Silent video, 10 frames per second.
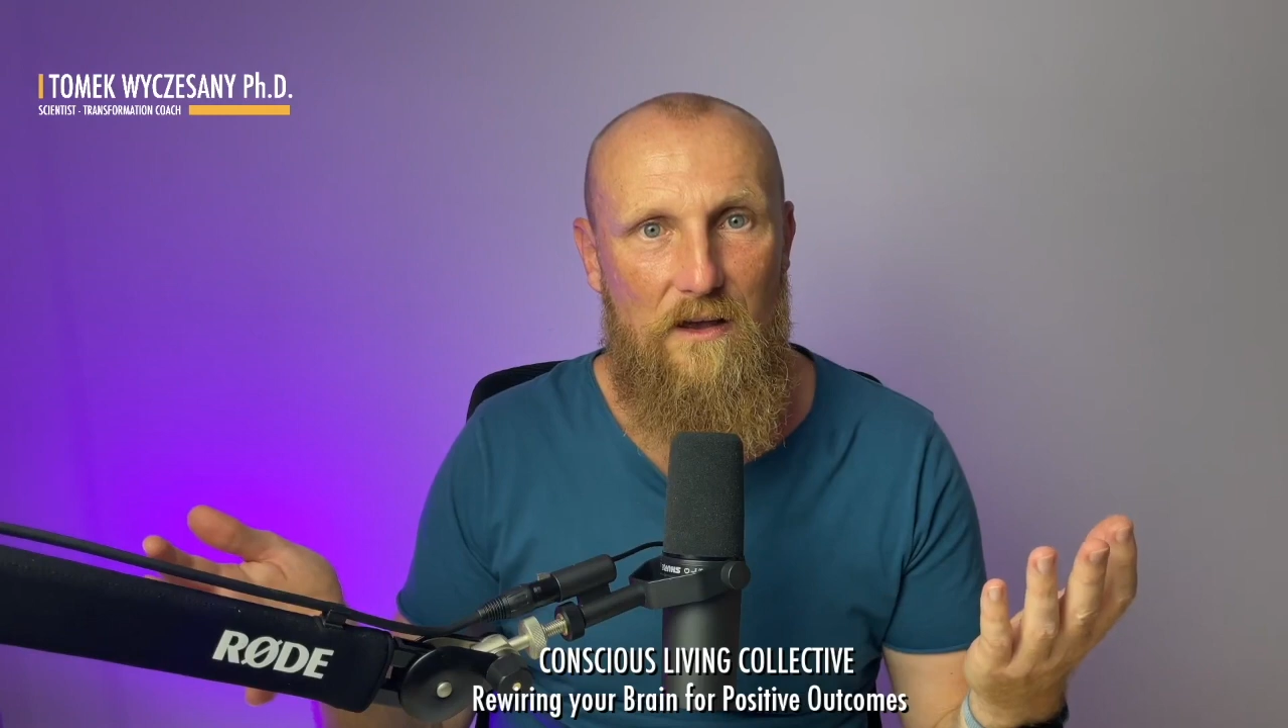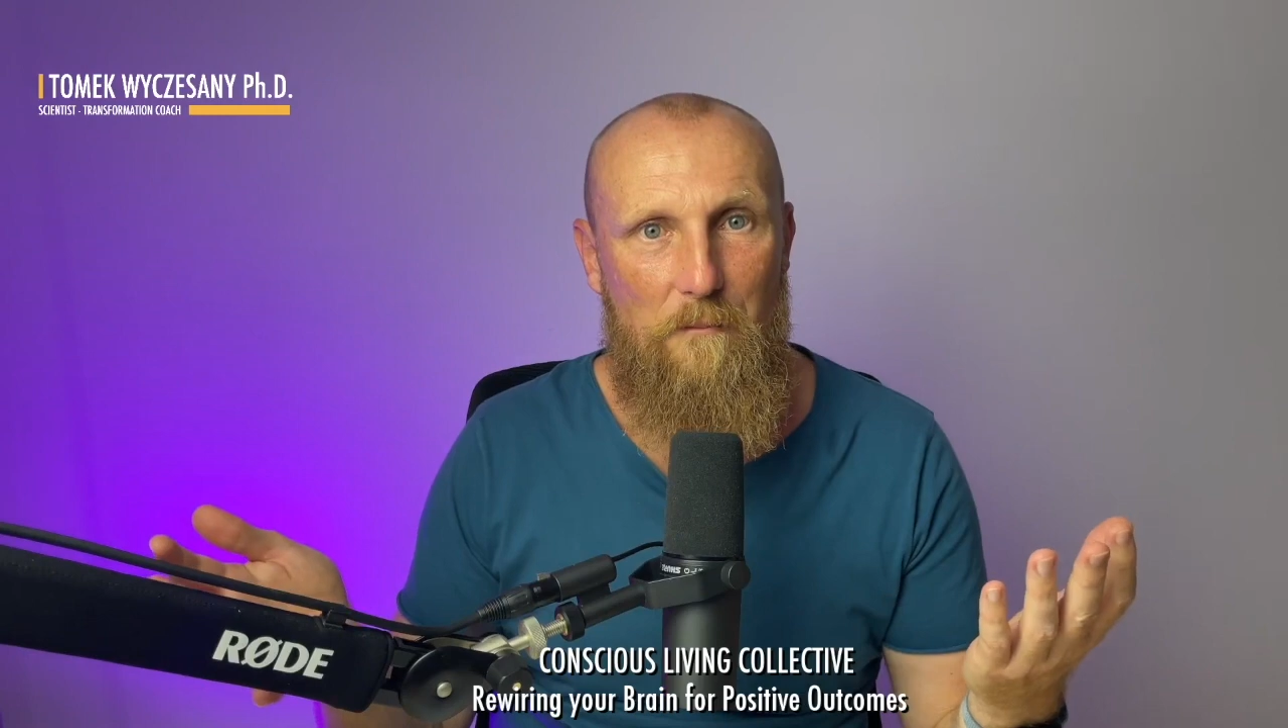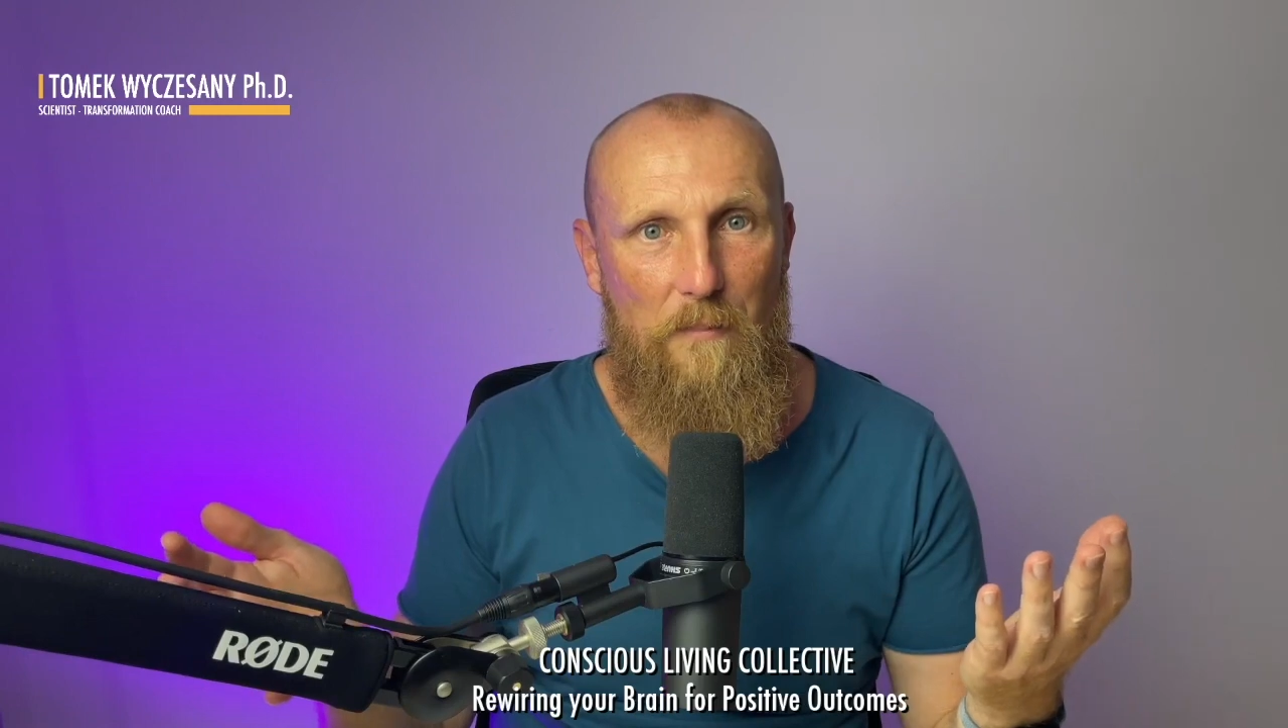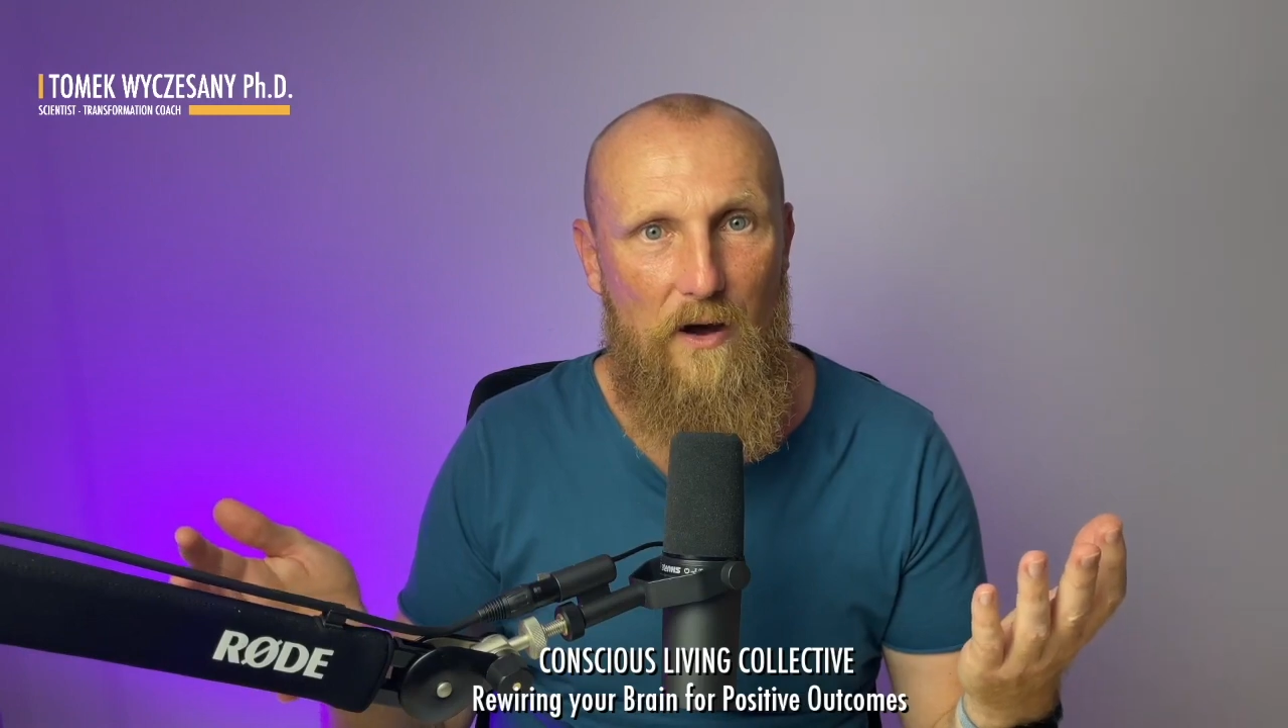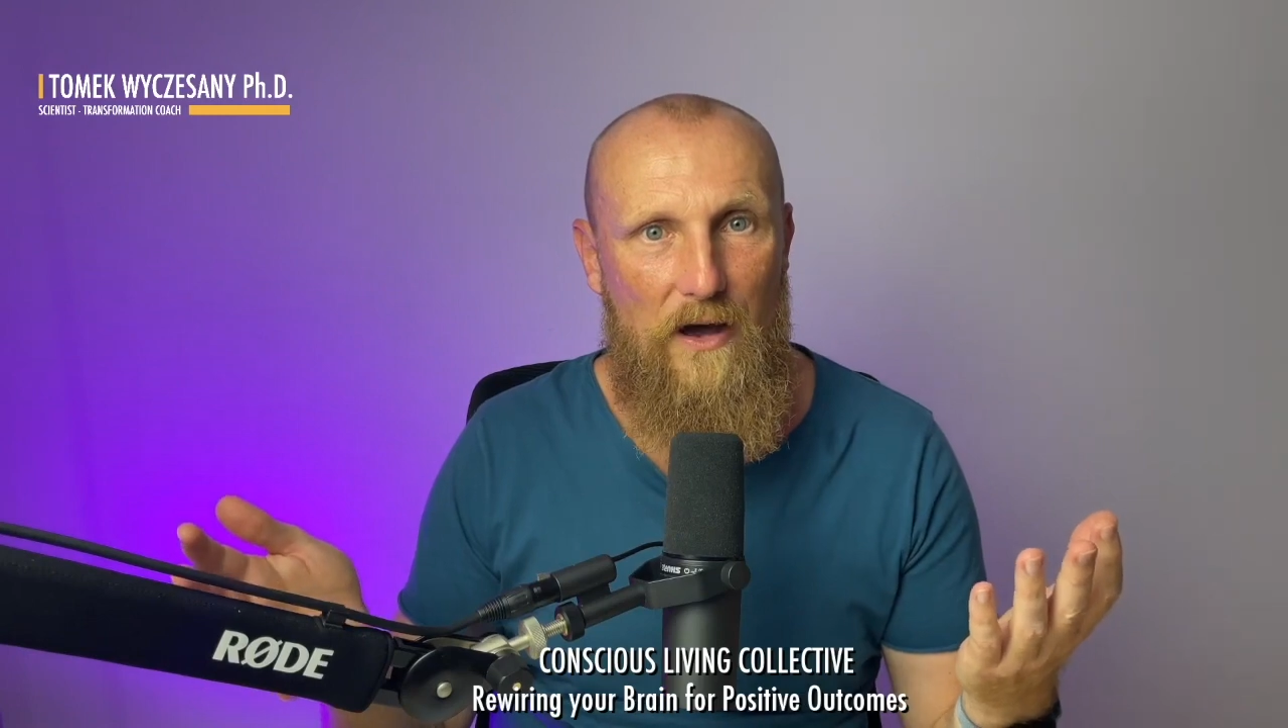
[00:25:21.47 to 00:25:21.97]

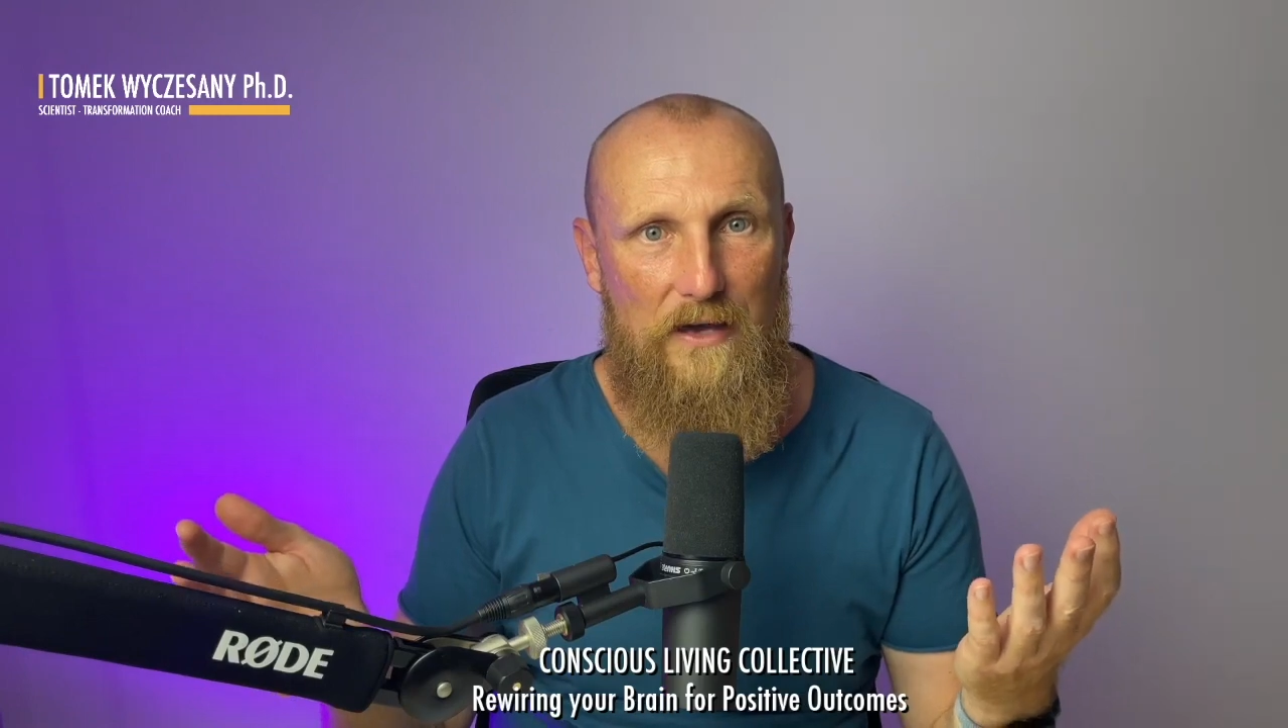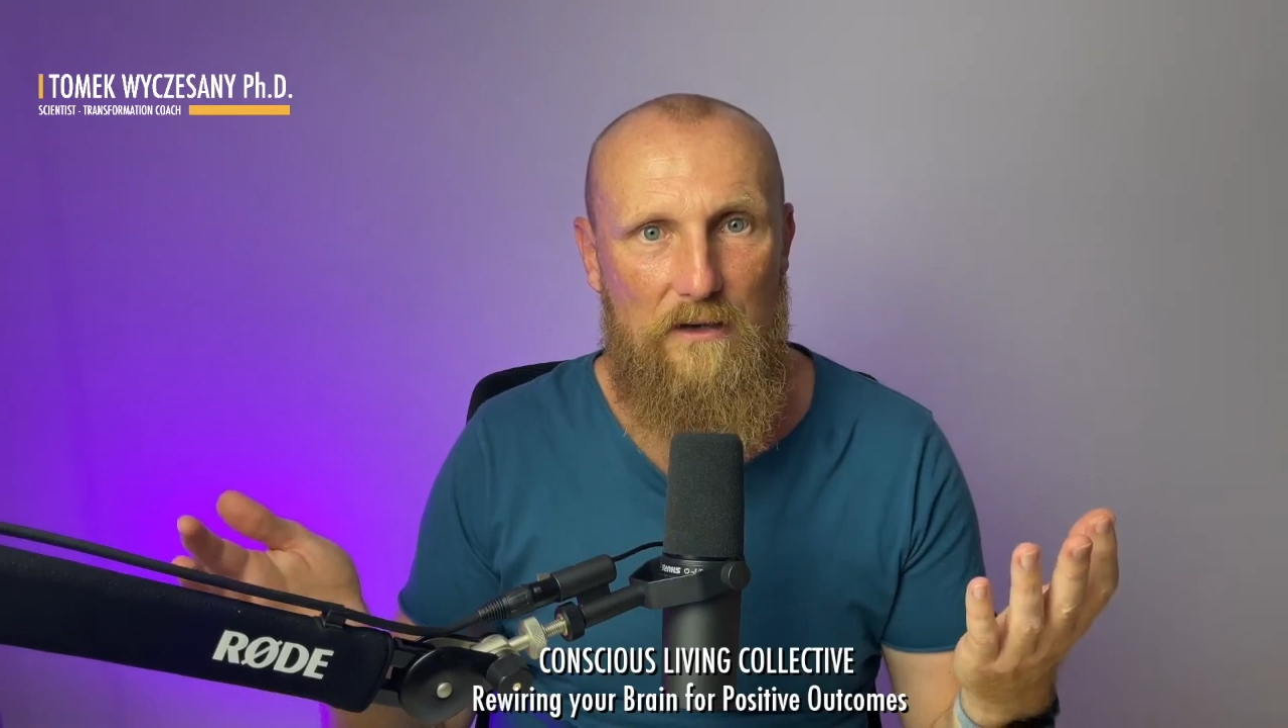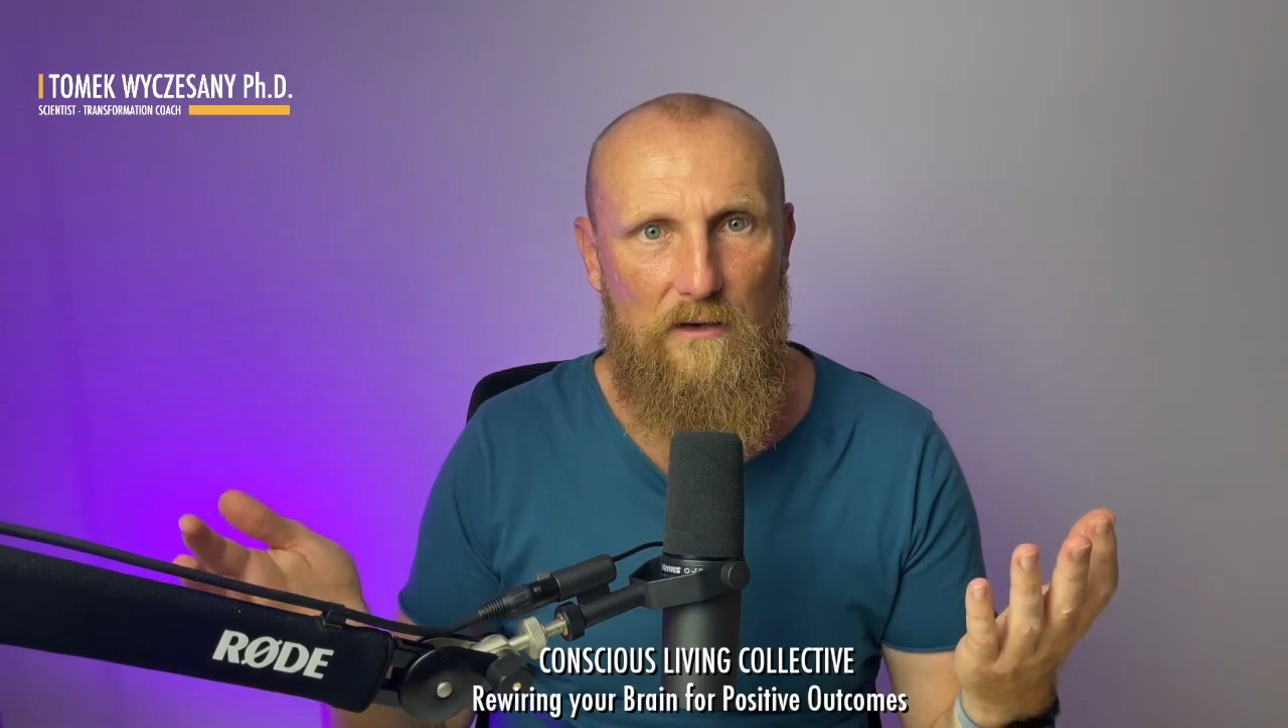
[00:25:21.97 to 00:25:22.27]
by